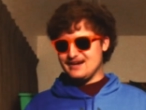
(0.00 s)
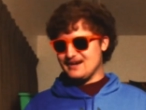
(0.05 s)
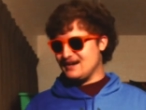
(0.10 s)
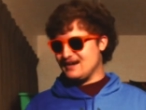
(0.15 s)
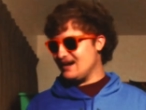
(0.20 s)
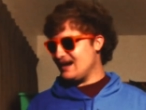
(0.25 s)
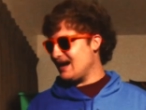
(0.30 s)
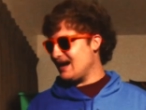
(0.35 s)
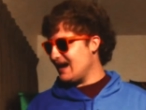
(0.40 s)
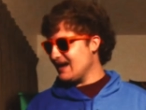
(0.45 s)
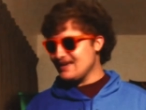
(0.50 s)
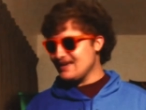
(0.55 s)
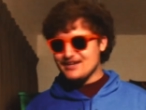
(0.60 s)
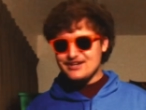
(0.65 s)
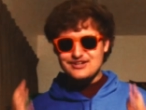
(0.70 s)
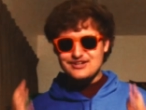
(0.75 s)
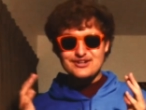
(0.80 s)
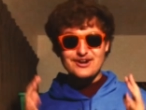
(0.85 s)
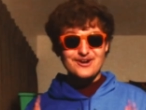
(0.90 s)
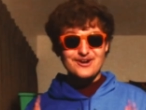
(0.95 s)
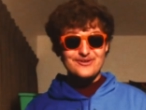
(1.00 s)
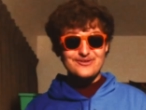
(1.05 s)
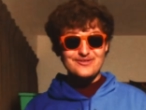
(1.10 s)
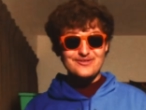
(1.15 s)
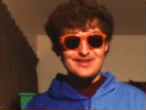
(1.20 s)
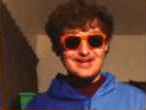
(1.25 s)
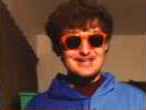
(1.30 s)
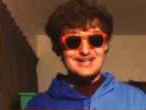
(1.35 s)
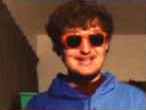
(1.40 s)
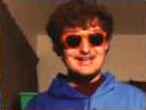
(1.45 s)
I could go,
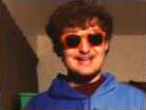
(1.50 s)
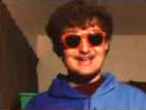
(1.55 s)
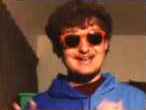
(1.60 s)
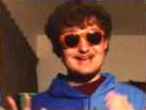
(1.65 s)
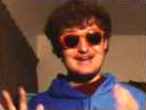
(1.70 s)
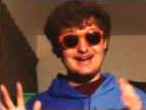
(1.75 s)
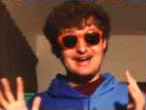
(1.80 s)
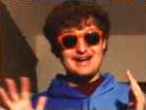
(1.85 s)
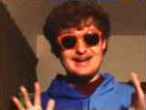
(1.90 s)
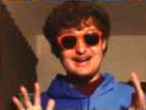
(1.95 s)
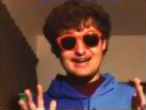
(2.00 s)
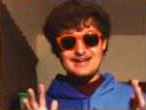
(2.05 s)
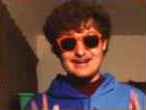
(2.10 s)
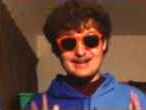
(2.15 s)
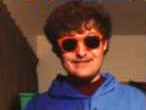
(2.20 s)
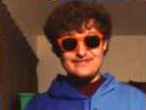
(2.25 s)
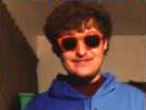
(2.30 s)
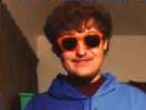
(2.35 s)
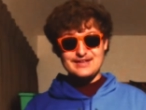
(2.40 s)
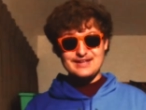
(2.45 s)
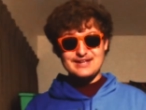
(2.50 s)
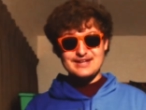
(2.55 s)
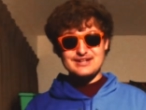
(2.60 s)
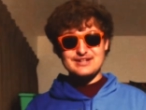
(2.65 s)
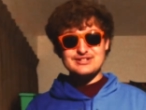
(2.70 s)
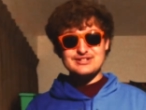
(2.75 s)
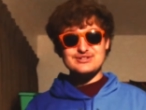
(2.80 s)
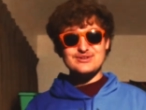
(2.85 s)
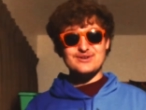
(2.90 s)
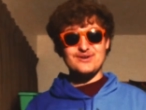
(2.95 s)
like, I feel like I
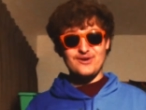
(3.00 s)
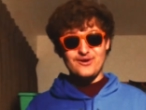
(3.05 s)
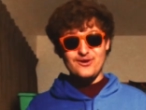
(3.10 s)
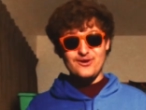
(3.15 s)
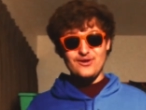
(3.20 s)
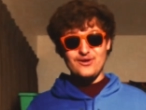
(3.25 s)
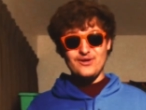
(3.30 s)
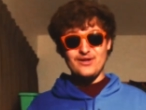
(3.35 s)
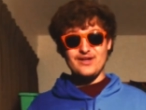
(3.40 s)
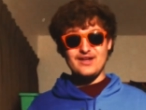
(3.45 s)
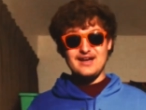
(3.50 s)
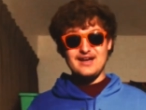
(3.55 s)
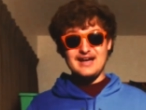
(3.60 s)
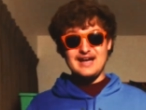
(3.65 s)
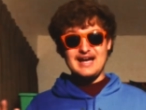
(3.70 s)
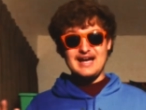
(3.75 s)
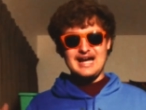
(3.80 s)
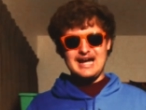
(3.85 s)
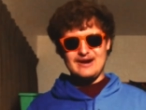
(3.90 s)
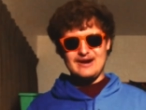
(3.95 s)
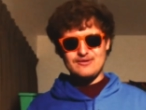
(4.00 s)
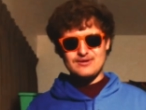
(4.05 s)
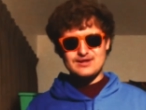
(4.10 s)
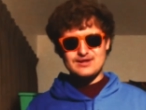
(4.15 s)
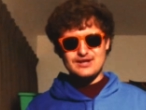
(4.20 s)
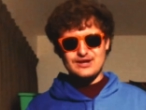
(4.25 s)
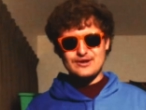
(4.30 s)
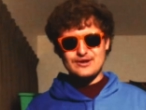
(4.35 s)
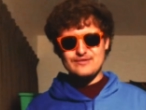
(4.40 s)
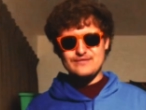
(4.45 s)
could do a whole
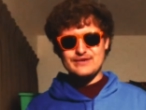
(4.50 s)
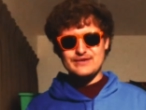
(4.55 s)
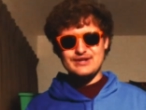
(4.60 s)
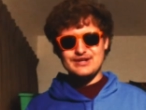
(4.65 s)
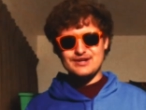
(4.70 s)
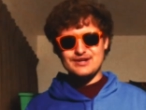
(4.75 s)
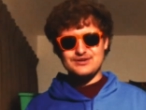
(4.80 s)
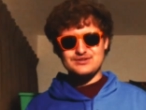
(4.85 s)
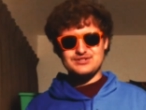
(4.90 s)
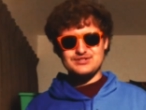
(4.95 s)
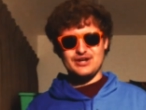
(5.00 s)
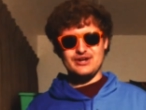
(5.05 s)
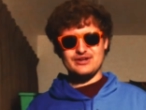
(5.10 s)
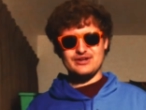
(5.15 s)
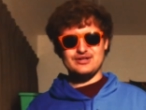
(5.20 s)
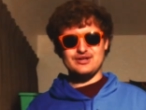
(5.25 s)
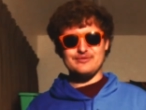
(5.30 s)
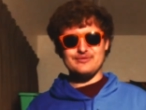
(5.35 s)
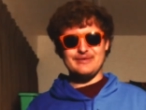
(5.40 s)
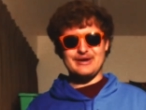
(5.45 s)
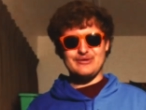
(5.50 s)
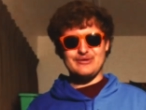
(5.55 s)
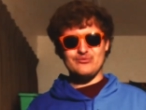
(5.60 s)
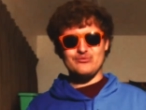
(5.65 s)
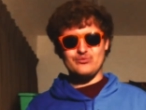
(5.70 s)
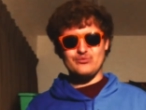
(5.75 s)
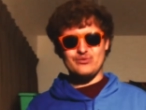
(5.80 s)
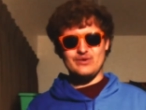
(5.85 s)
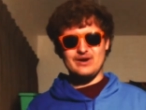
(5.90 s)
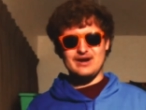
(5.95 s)
hour-long video talking about
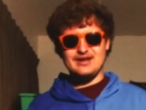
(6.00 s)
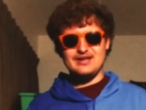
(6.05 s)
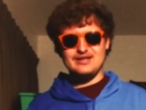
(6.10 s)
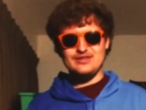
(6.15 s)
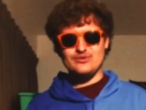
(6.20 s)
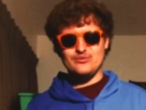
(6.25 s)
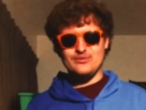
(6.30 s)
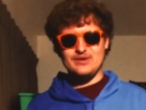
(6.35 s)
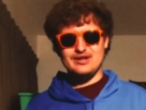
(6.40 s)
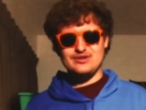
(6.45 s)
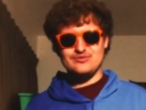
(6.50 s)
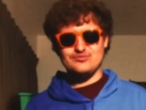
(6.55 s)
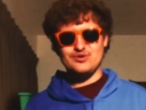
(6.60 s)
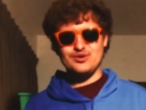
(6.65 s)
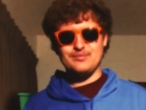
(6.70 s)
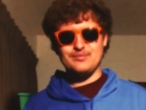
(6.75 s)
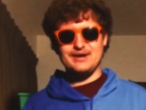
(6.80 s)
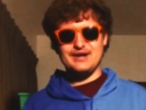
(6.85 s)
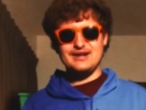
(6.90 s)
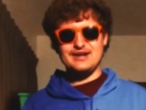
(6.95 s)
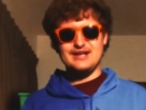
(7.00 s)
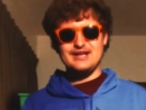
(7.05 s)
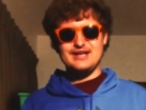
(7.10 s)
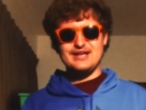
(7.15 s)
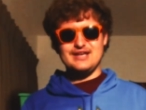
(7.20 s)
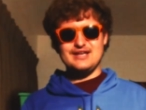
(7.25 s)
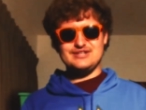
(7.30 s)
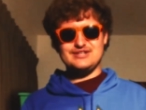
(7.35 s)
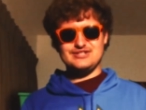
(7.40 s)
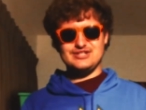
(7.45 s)
why The Wild Robot
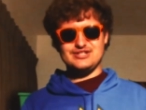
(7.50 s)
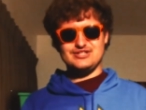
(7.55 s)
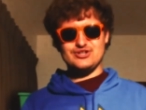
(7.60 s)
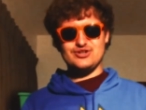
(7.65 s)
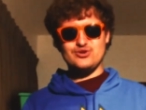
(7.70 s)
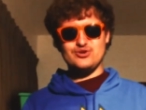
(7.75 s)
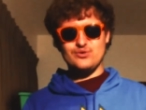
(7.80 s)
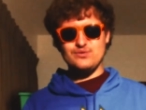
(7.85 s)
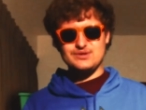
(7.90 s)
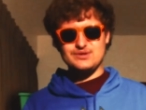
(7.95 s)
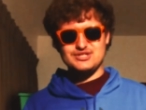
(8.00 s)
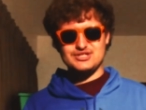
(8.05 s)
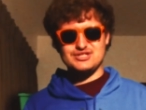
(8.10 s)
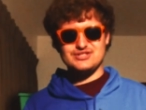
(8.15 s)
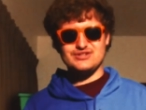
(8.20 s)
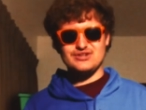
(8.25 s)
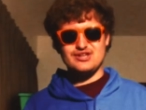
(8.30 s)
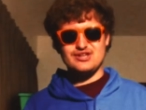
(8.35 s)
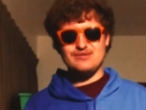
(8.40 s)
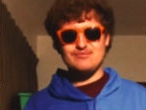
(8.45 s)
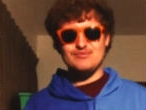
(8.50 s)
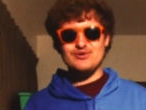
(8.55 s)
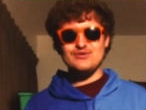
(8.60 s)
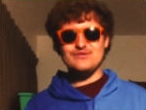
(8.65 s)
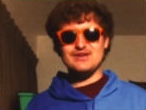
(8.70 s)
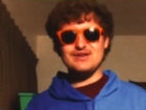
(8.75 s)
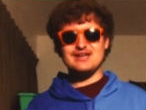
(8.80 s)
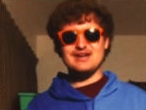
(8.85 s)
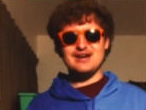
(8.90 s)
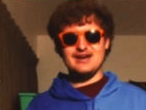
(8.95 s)
is such a gorgeous-looking
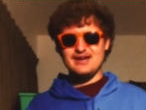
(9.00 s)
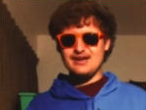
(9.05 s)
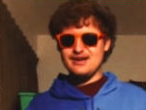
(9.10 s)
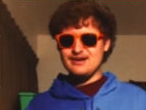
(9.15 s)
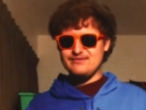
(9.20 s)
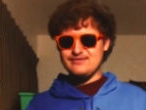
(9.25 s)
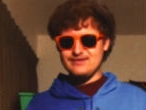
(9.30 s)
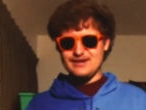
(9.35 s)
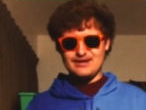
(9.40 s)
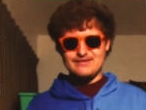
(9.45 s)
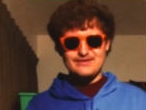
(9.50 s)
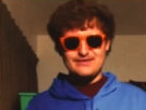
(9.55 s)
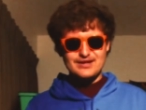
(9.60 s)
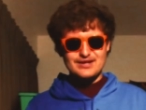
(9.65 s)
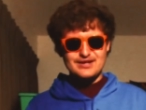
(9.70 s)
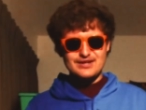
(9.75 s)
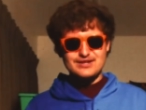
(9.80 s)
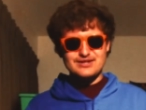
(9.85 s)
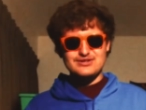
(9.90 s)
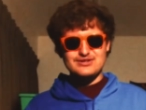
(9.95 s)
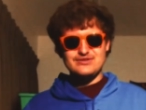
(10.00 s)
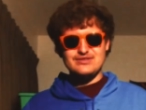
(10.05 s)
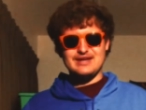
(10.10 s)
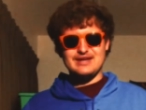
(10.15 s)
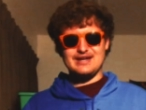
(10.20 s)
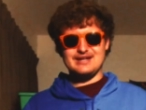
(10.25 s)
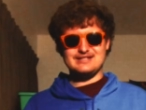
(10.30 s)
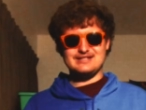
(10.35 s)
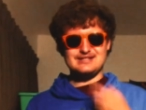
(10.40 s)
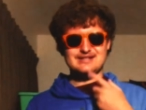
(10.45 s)
movie. I feel like I could do
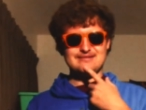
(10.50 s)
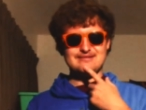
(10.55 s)
that.